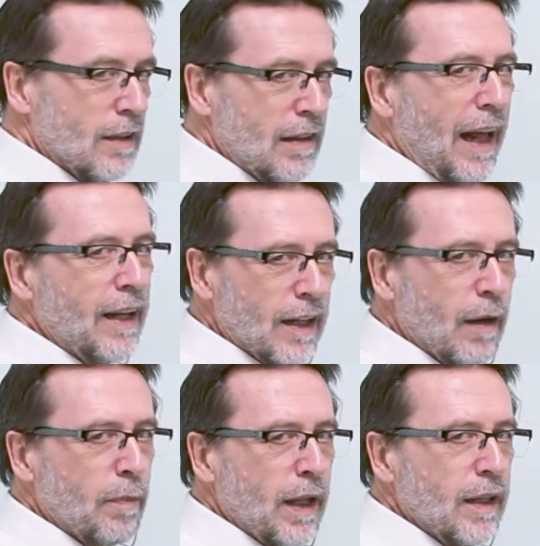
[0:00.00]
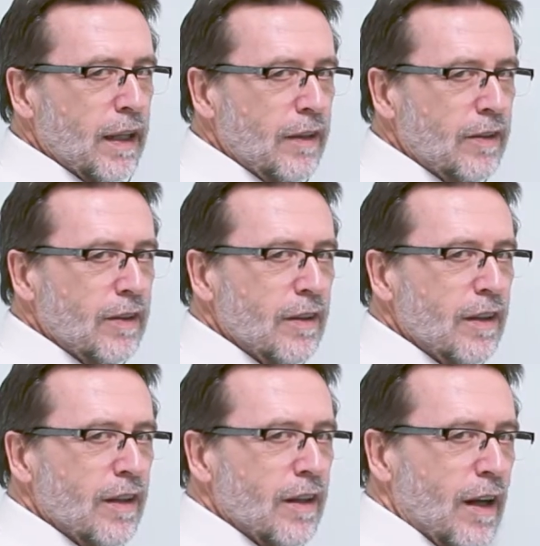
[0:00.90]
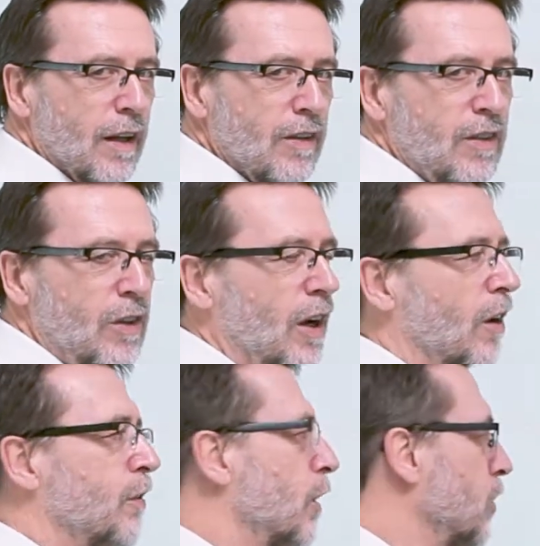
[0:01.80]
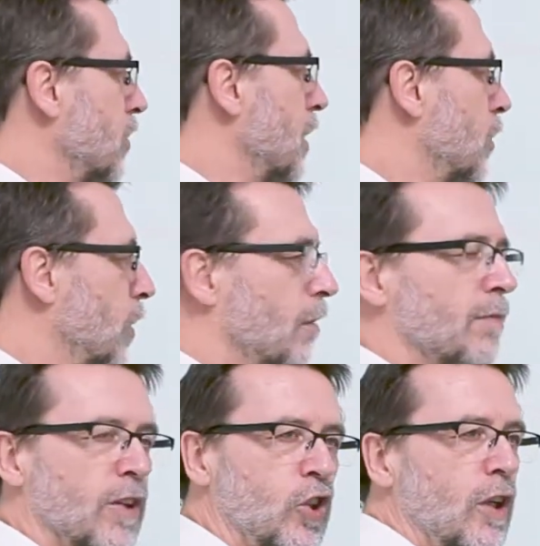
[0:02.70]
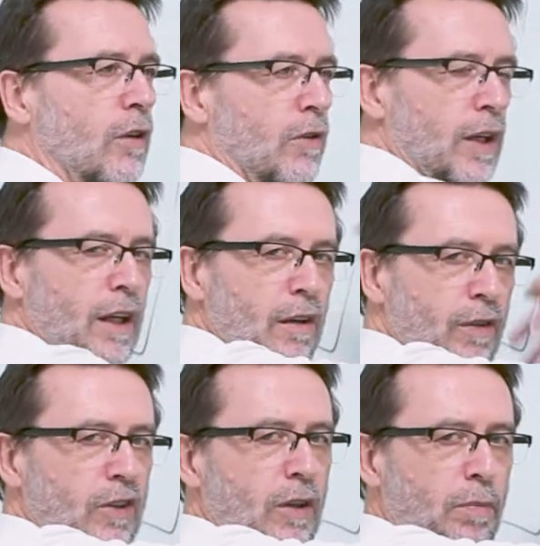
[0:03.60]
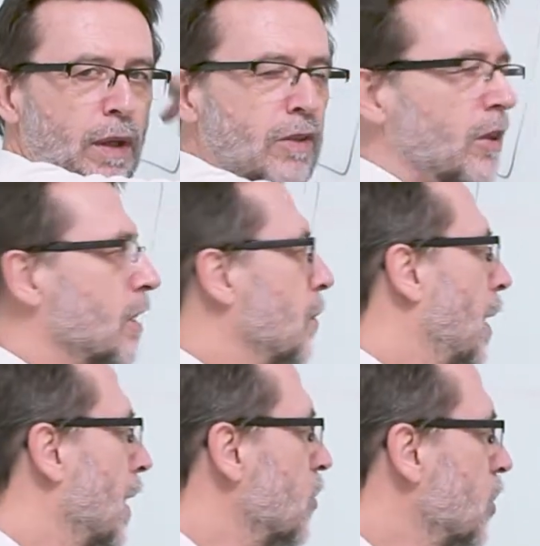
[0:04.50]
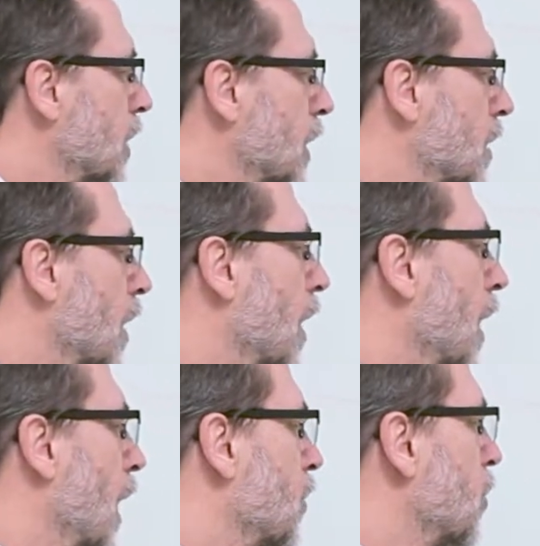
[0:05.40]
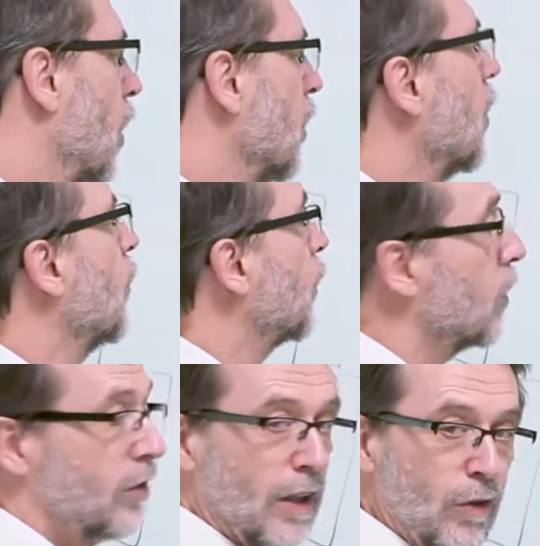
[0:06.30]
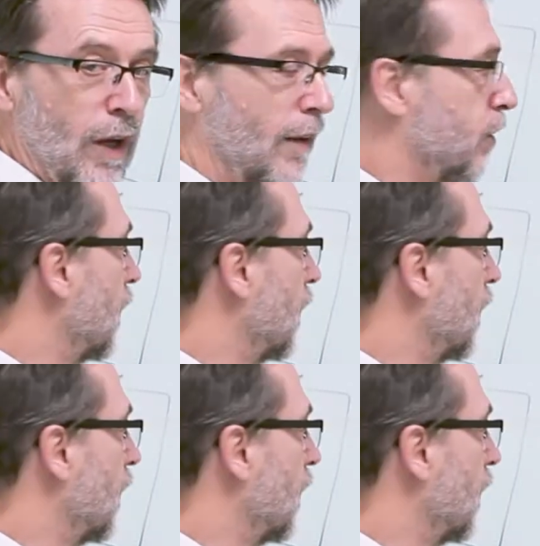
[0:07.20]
is like an appendix. Of course, they do have machinery, which appears on the balance sheet, and so on. Of course, they do have